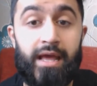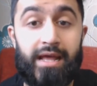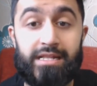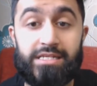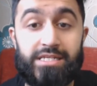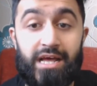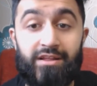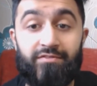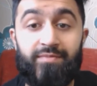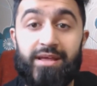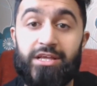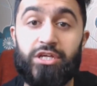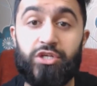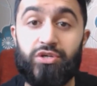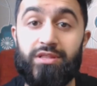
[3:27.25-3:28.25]
Instead of
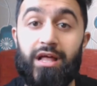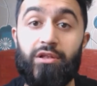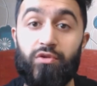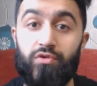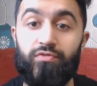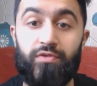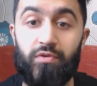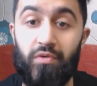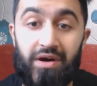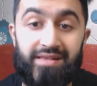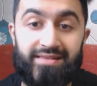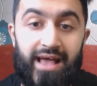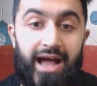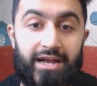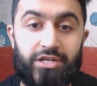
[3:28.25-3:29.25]
making sure that Luffy
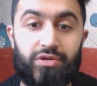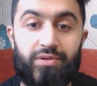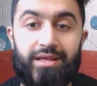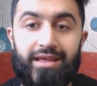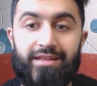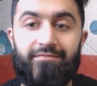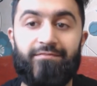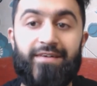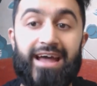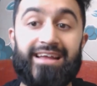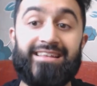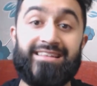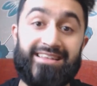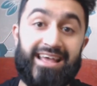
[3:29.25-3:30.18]
was actually in fact